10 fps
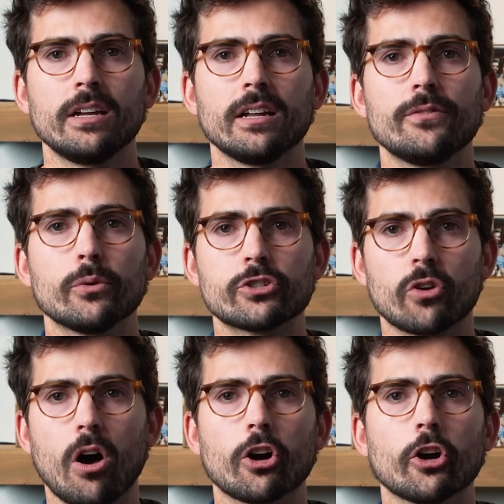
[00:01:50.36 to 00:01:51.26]
If you
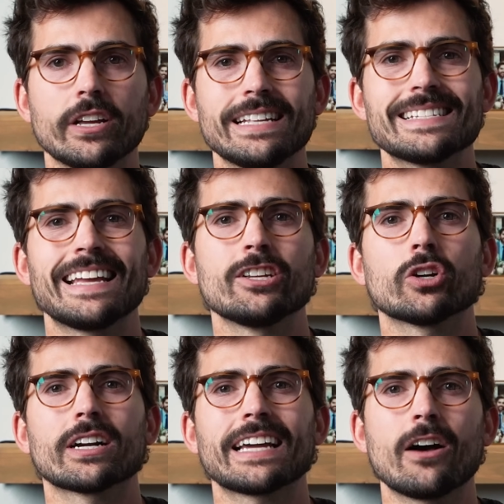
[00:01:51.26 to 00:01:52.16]
withdraw earnings and
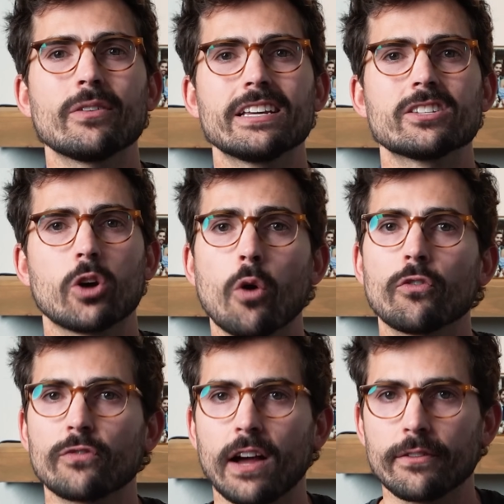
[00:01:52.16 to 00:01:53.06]
your account is
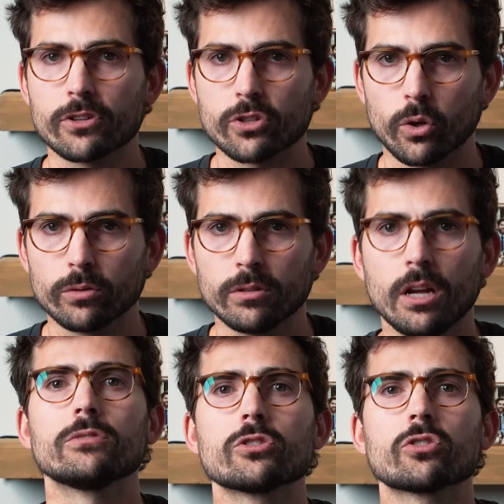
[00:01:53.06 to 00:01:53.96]
over 5 years old,
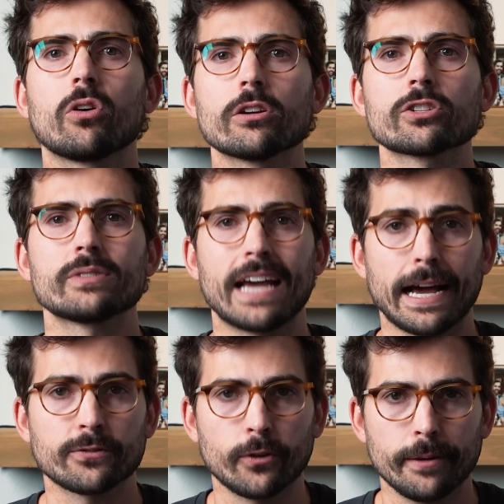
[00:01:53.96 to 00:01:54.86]
those are also
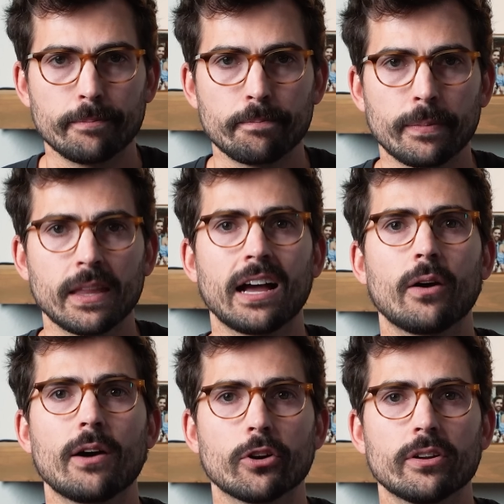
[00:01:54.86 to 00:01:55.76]
tax-free.
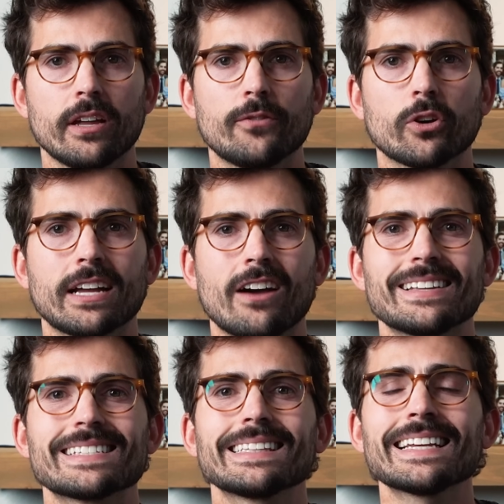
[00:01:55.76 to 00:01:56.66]
However, if your account
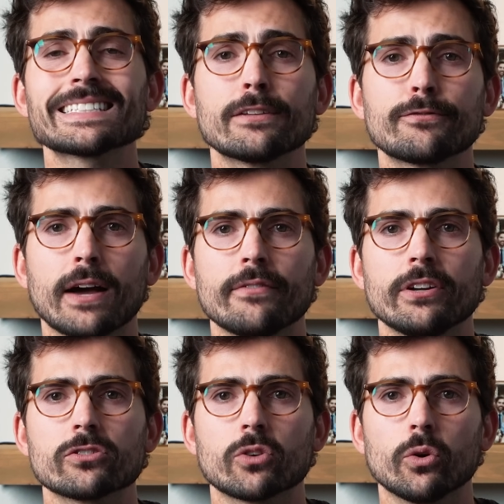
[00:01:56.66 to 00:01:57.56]
is less than 5
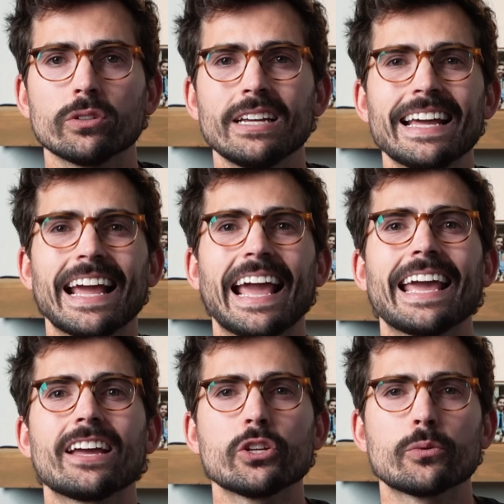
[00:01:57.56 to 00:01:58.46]
years old
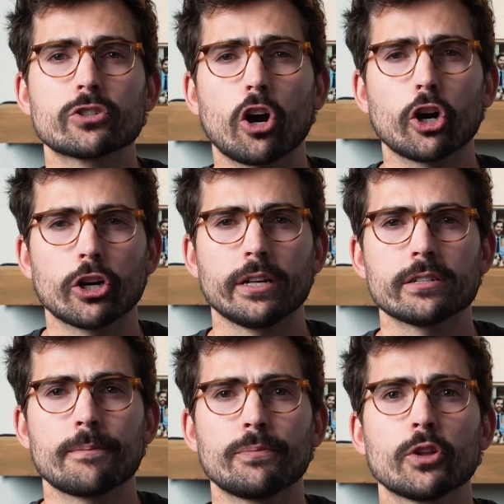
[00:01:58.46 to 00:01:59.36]
and you withdraw
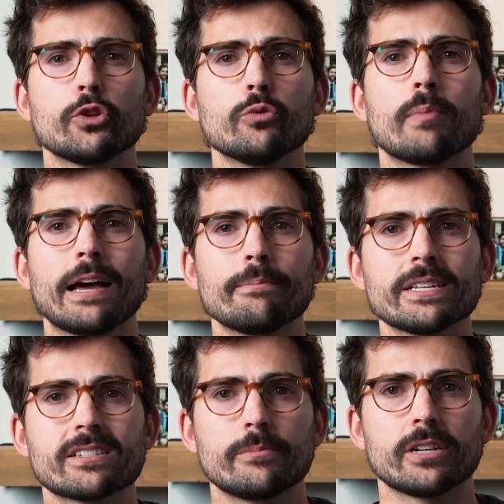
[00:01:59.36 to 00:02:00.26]
earnings, you might be
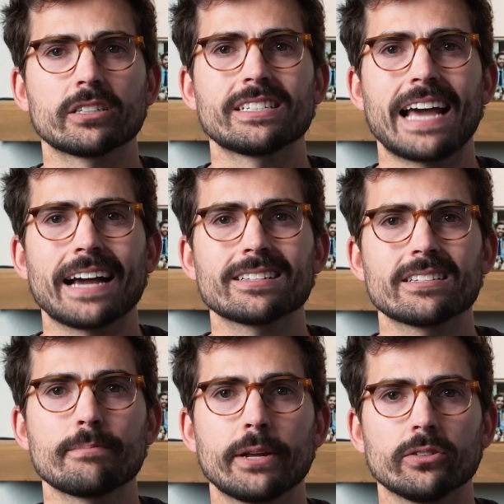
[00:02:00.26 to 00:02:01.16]
subject to
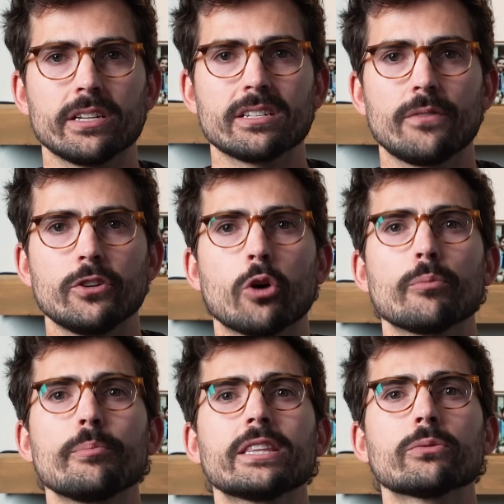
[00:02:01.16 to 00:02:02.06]
taxes and penalties if you
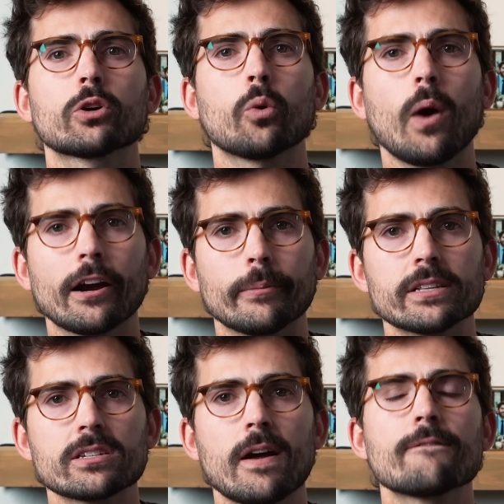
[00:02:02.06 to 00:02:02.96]
don't meet the
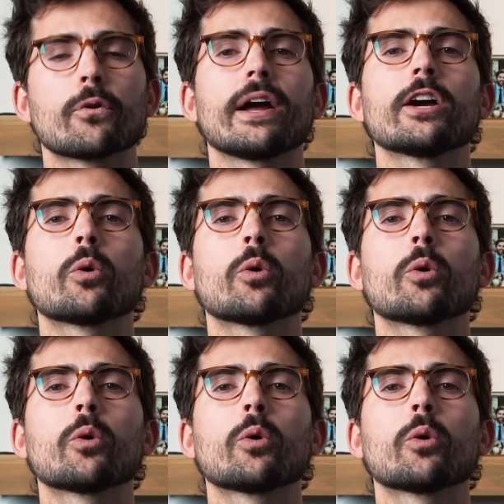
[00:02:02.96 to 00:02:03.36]
requirements for a